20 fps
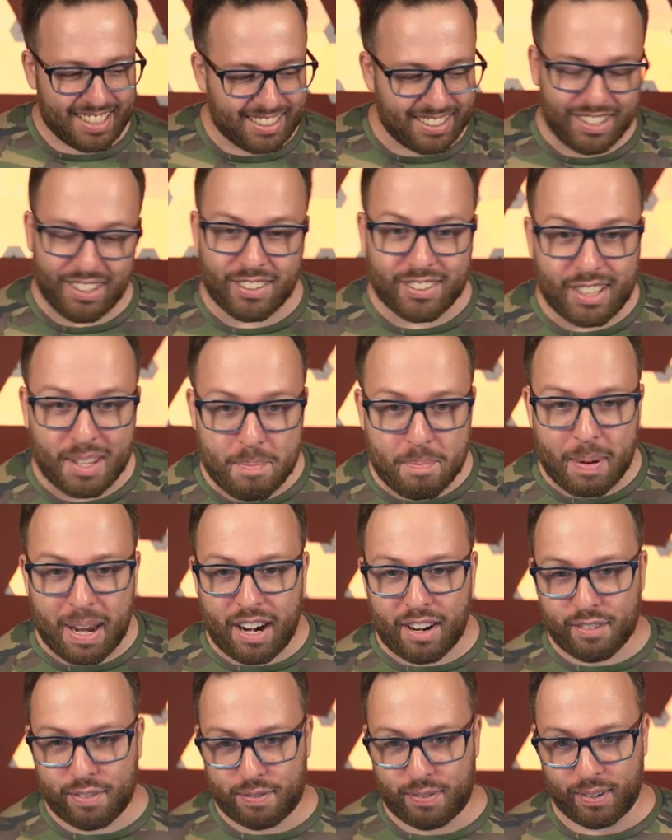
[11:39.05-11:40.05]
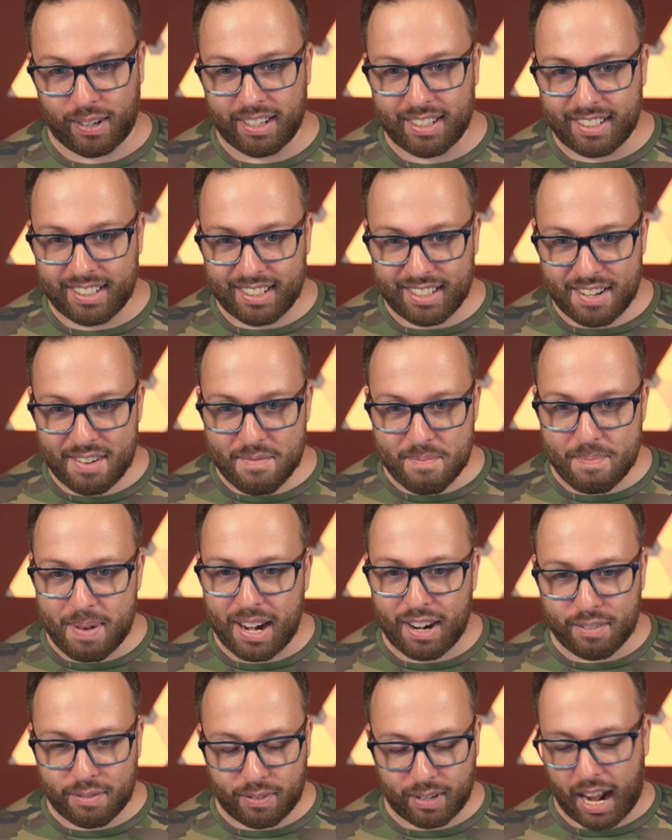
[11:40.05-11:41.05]
Literally barefoot.
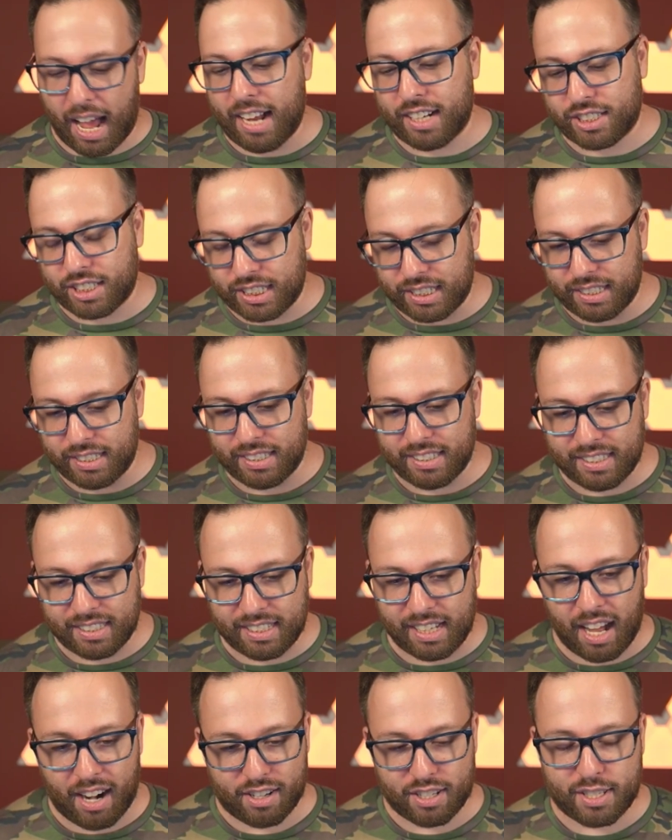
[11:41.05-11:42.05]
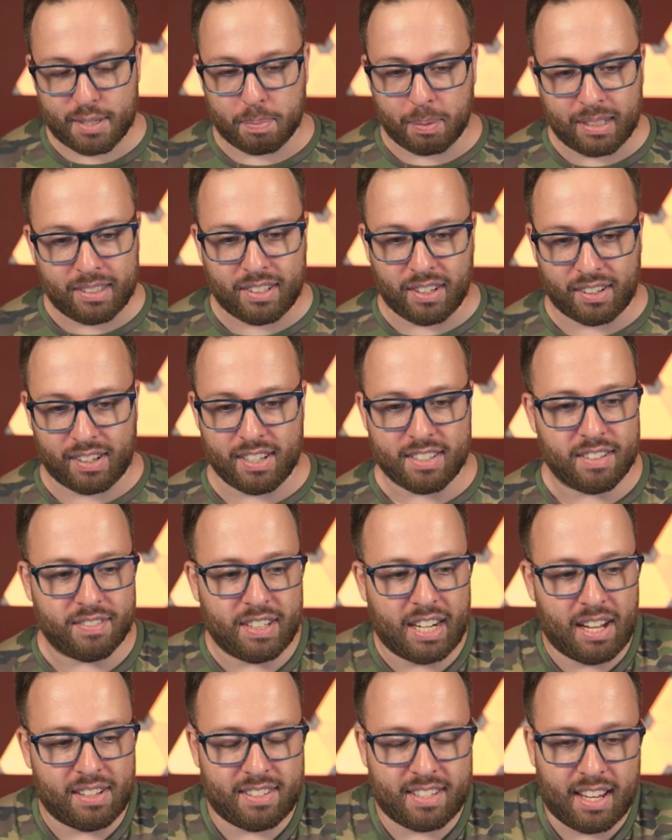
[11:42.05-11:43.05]
Barefoot. I actually got a splinter because of
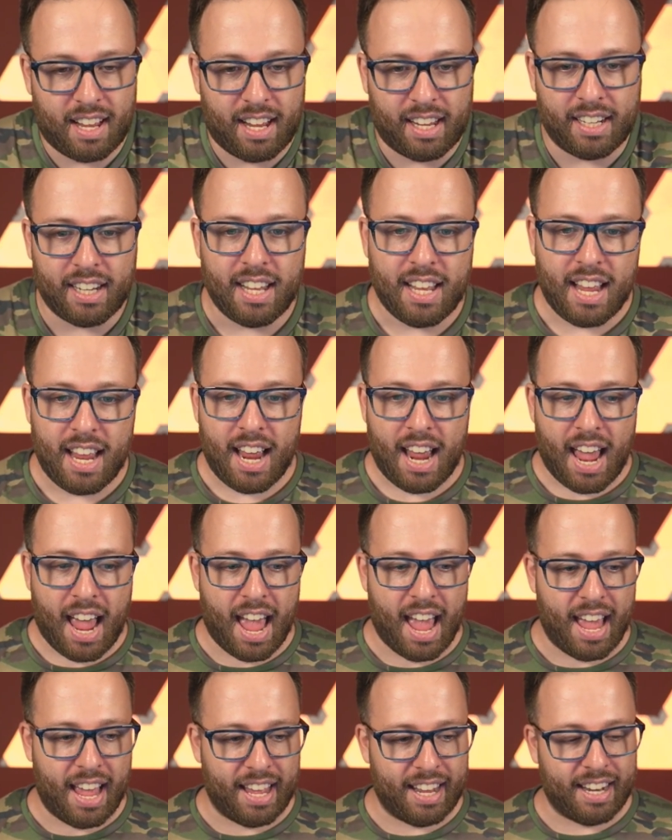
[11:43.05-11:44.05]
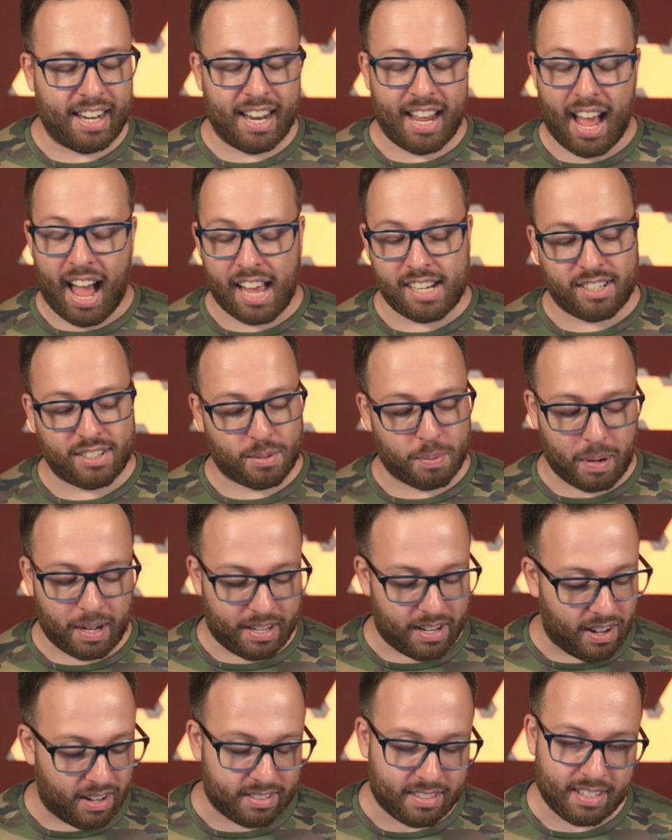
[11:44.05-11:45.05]
it outside, and I just went
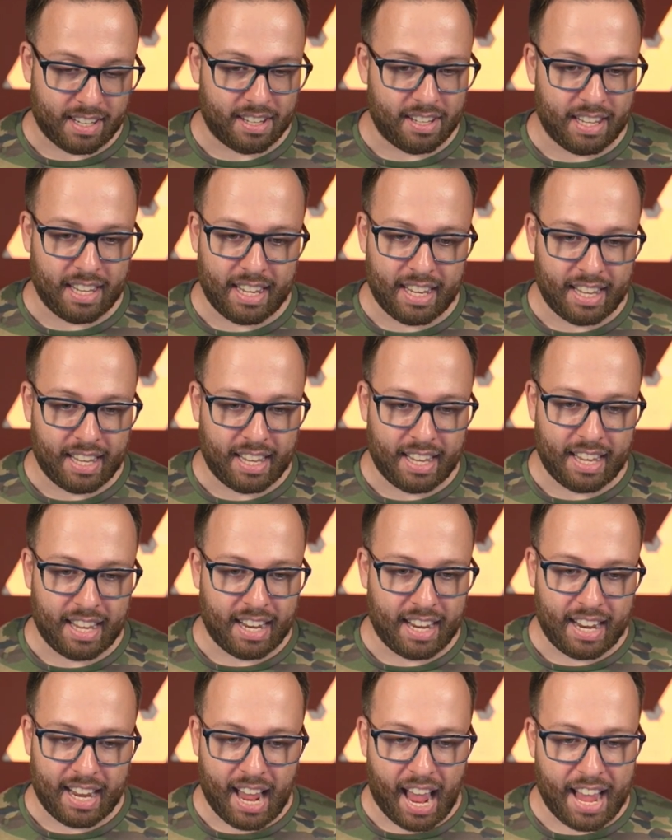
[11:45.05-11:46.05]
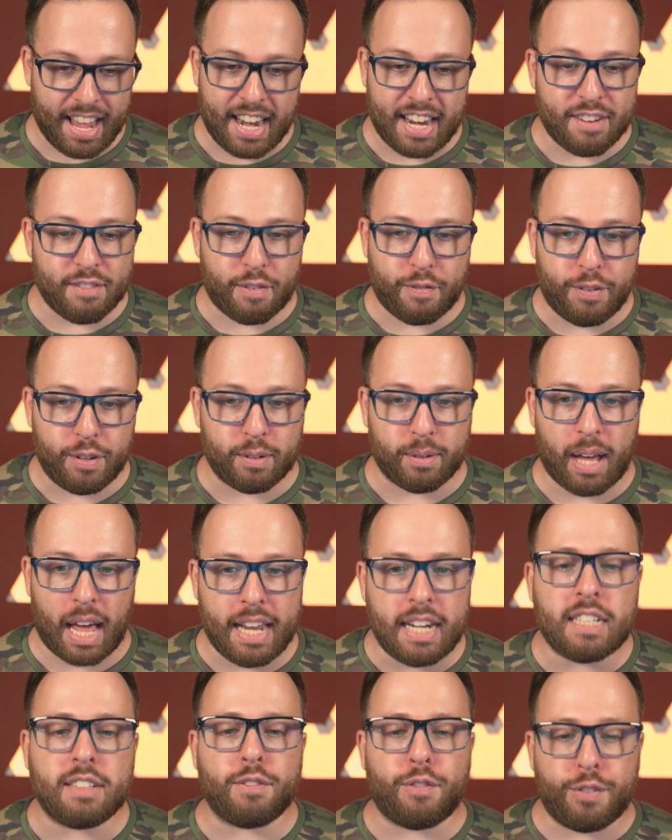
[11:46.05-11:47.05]
nuts. It didn't
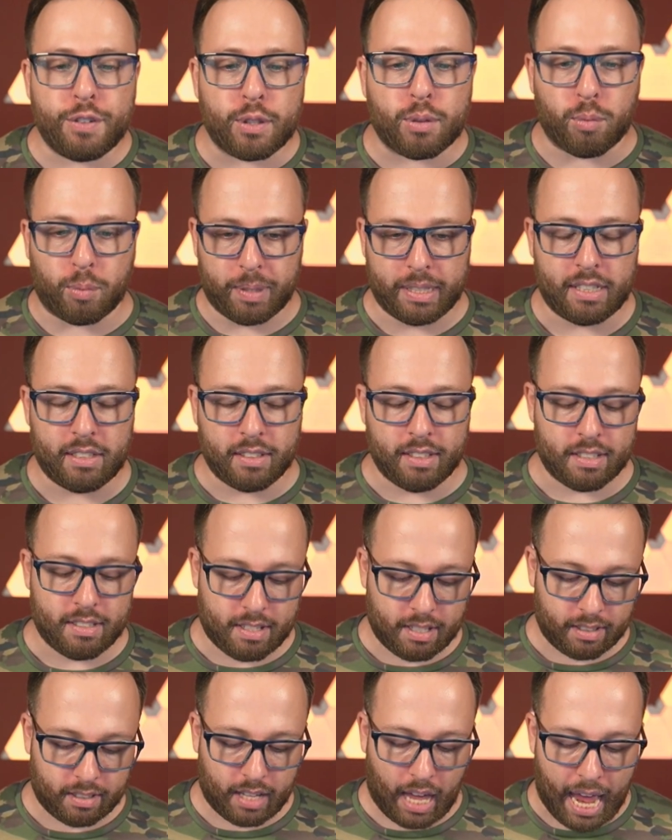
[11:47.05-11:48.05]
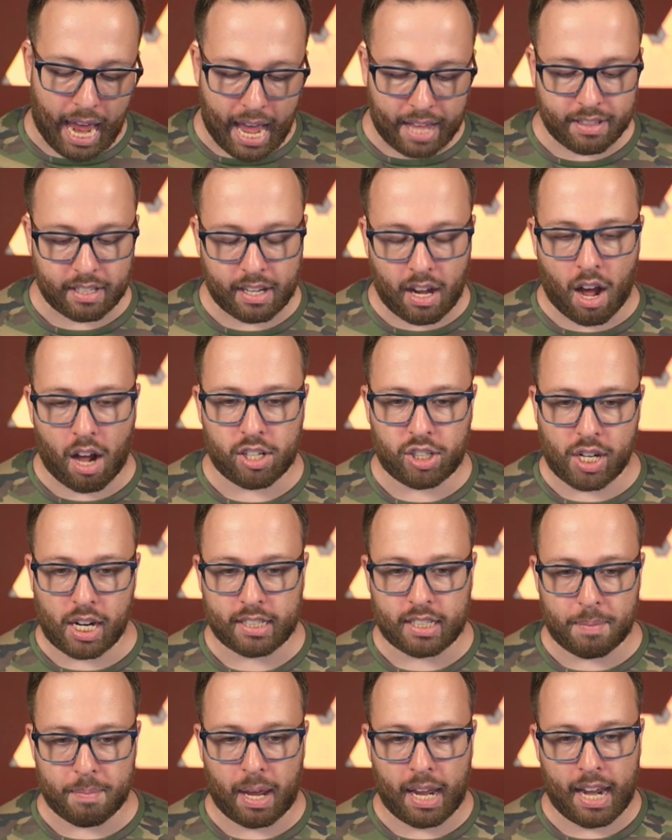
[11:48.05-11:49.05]
feel real until I had the
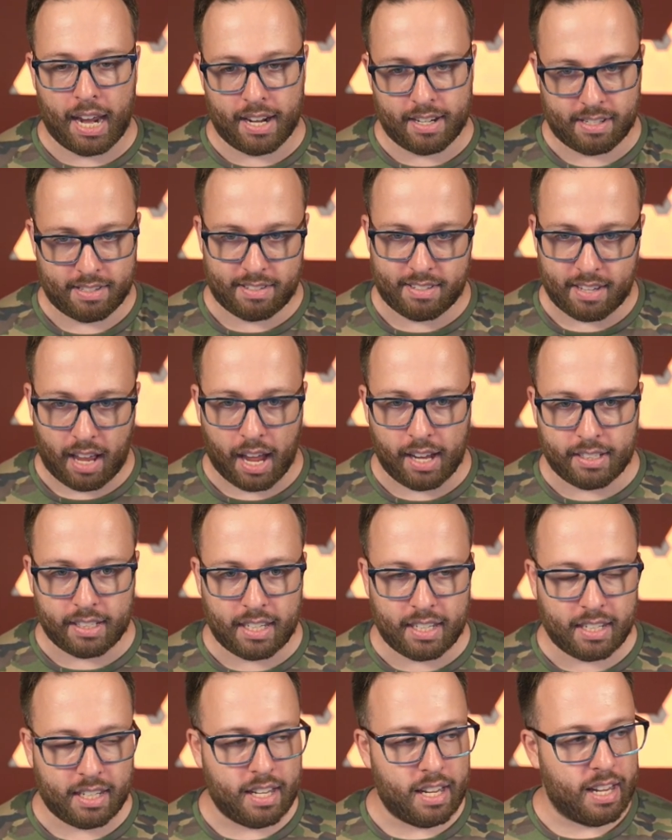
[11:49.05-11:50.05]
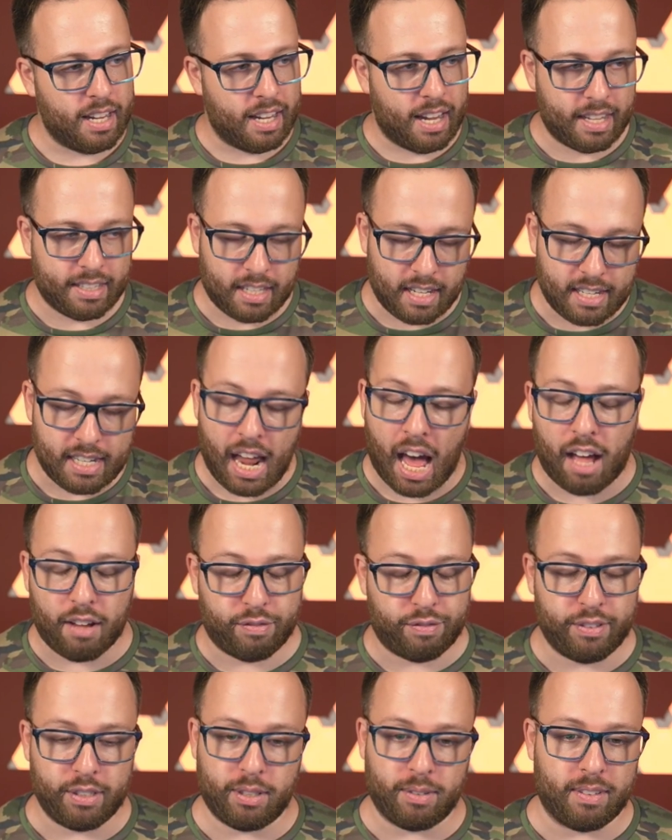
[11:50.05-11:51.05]
contract in my hand and signed it. It did not
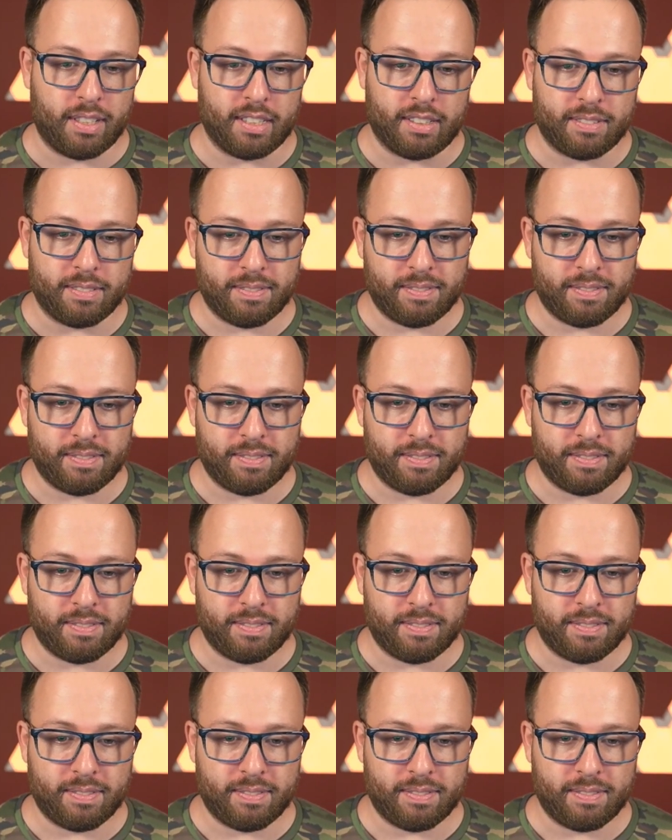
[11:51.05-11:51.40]
feel real.